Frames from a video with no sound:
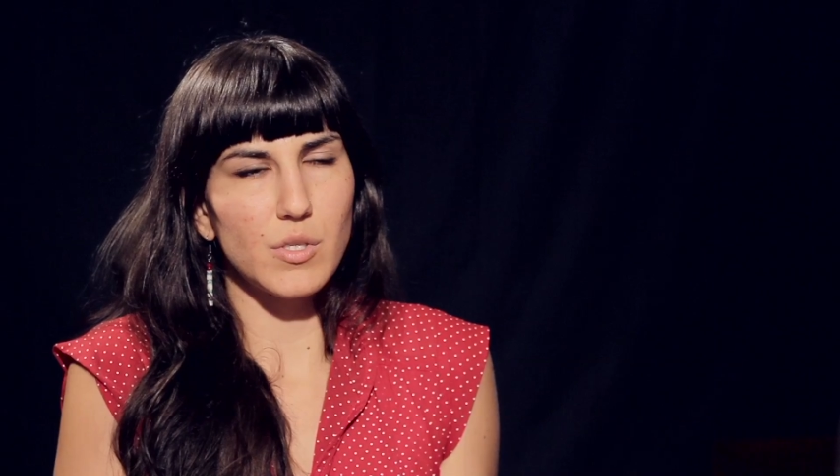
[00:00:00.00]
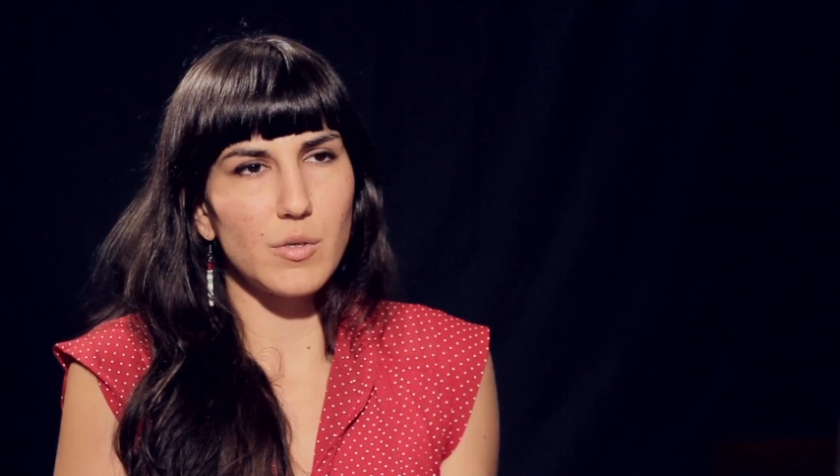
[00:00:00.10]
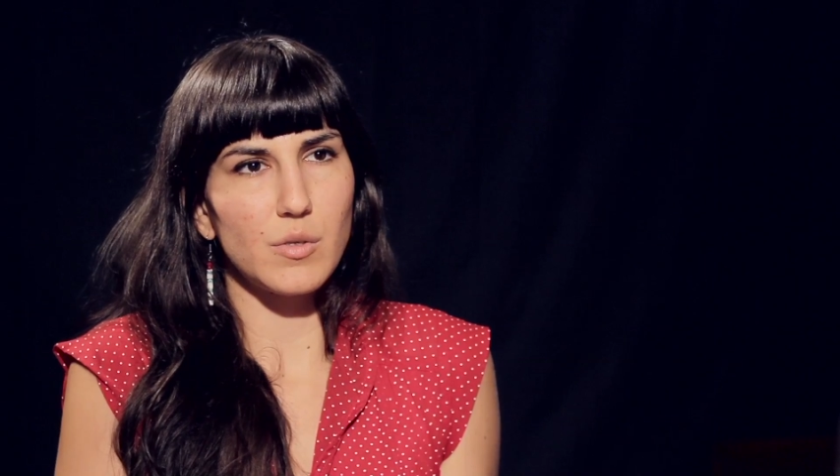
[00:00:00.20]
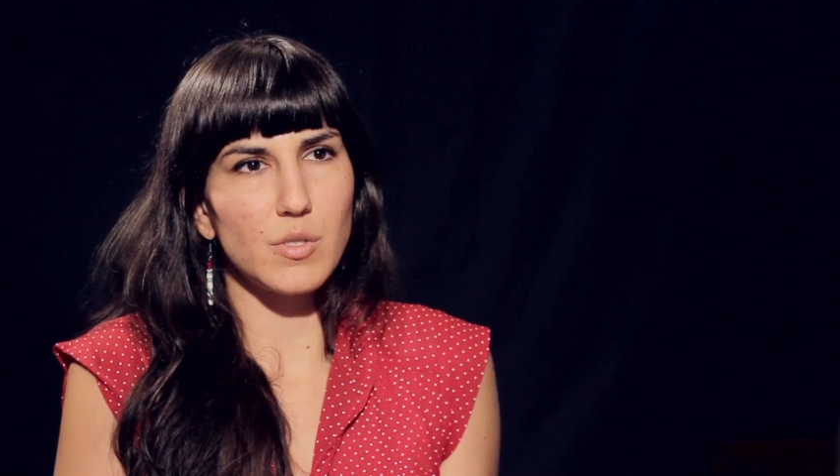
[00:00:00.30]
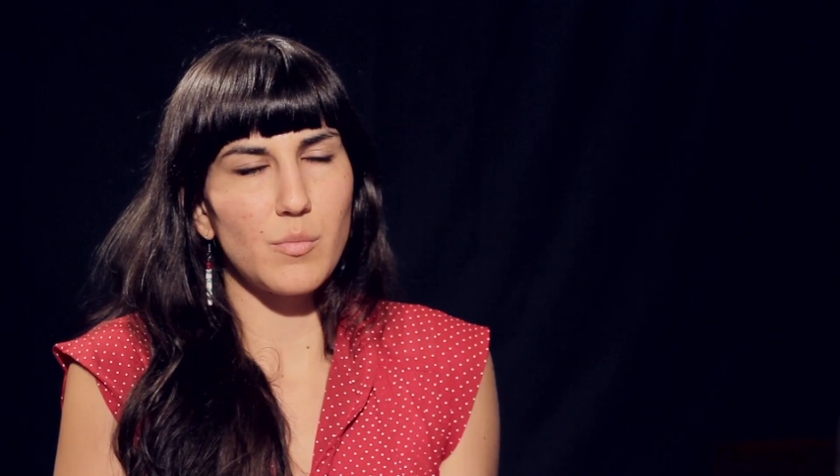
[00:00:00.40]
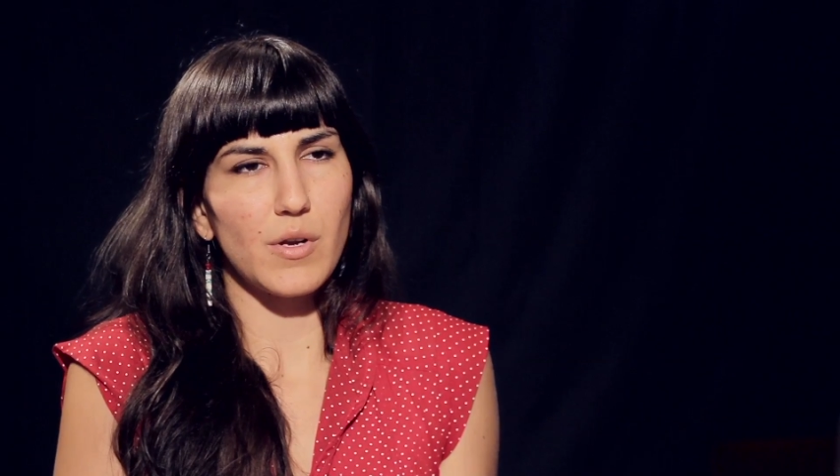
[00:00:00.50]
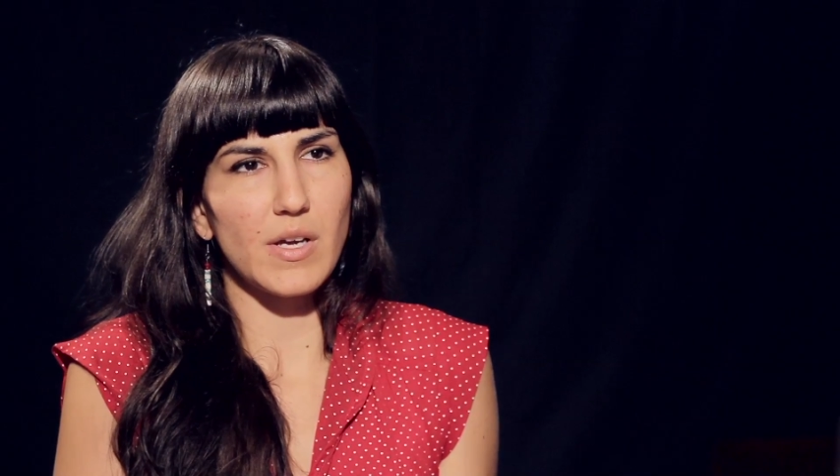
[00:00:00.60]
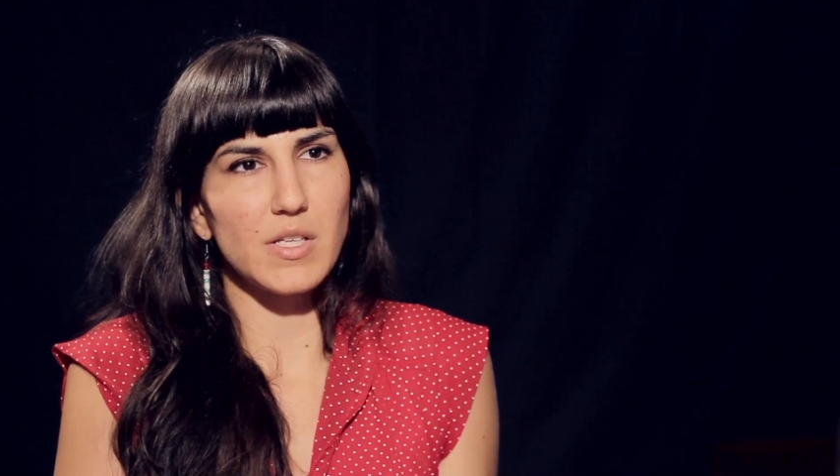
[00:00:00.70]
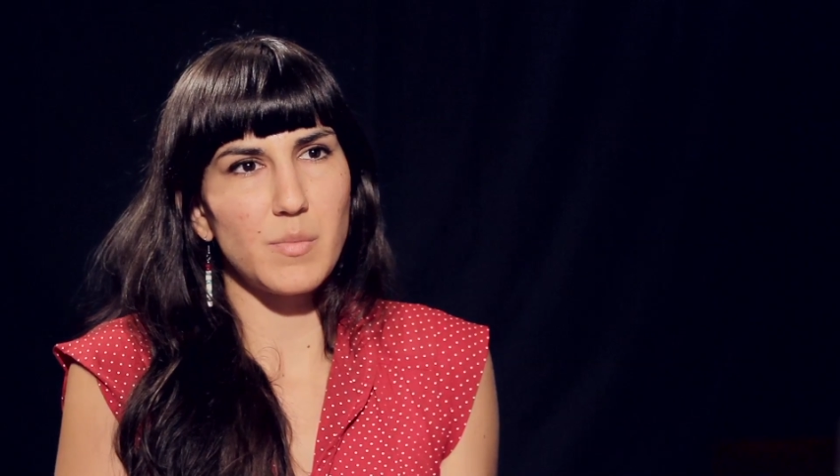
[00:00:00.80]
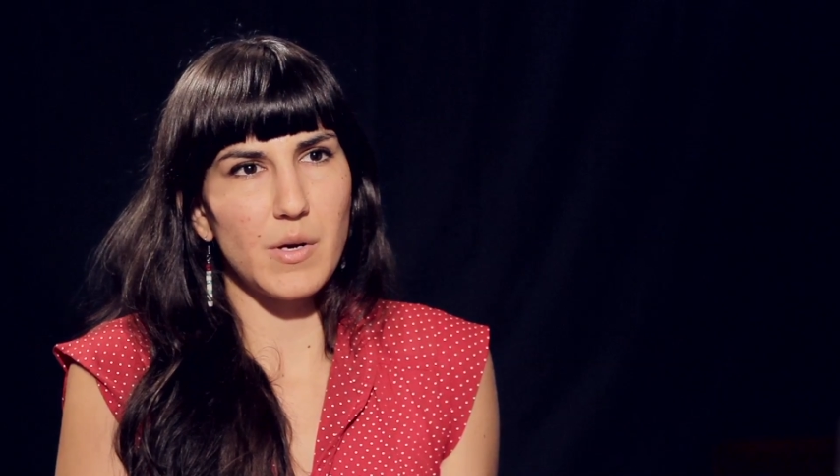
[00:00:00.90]
to to bring
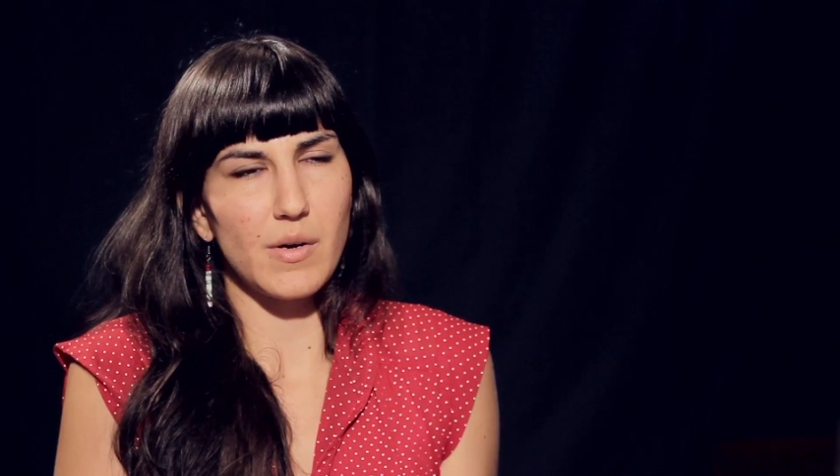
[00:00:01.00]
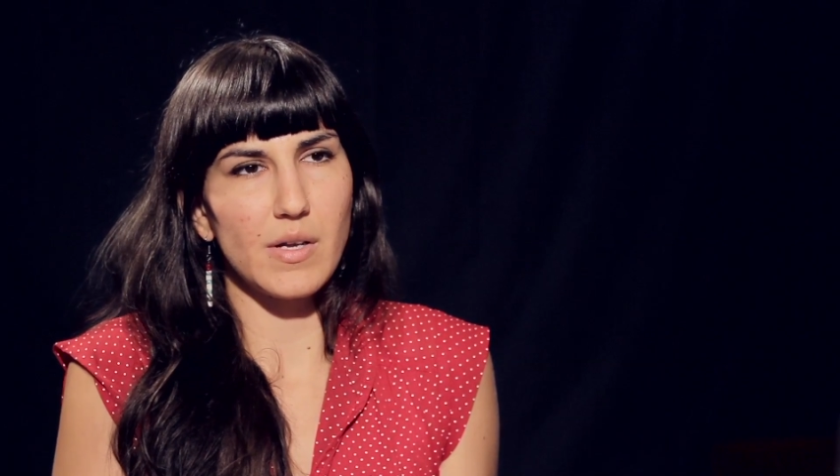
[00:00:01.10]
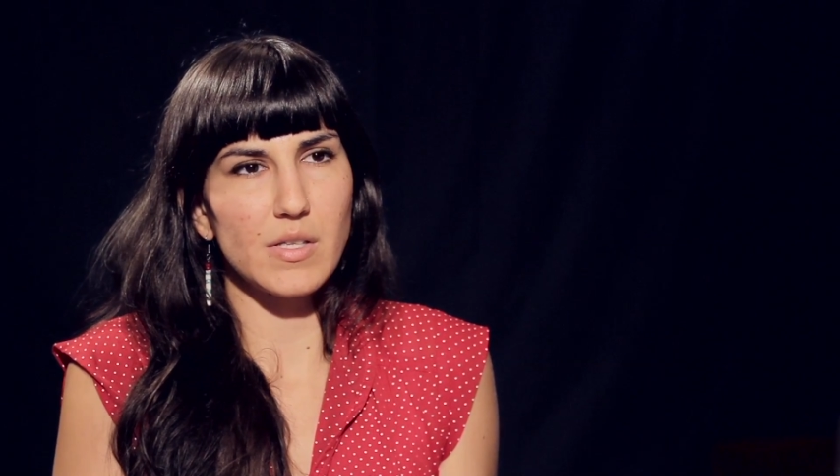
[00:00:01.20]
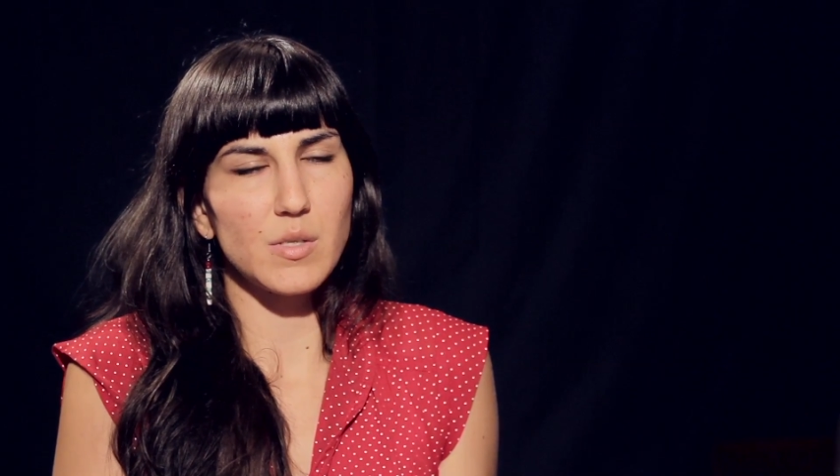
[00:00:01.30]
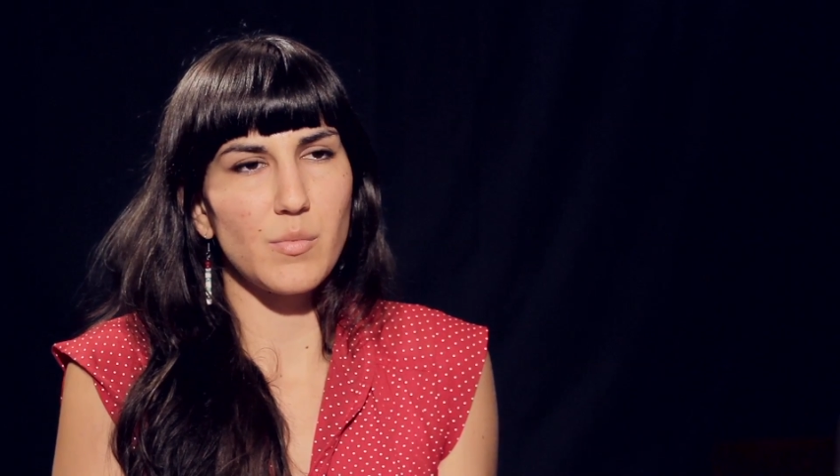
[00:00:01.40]
experience,